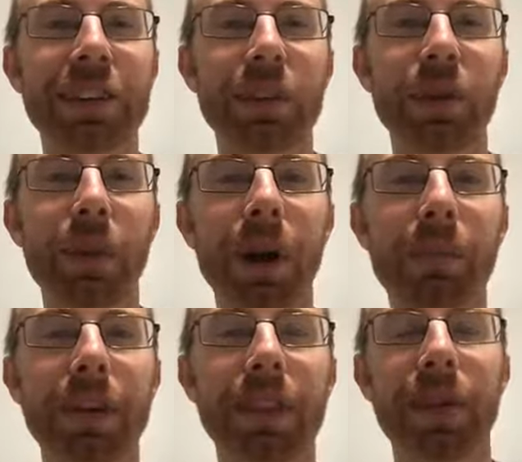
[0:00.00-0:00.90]
So you want to
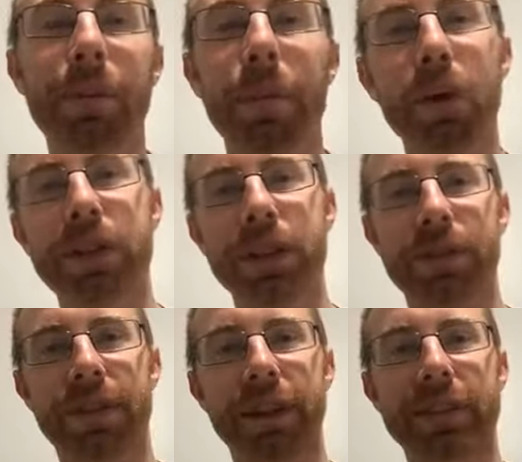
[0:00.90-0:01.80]
put the emotion
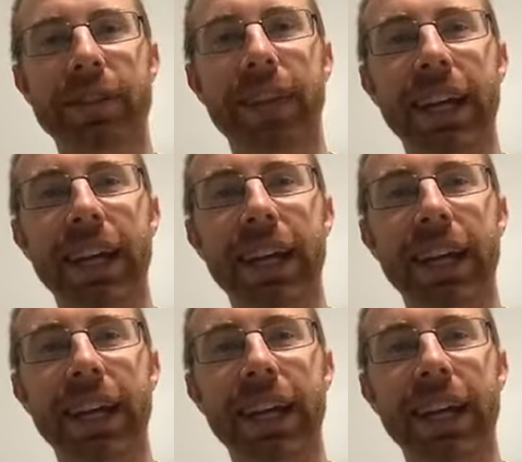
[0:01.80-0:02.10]
first.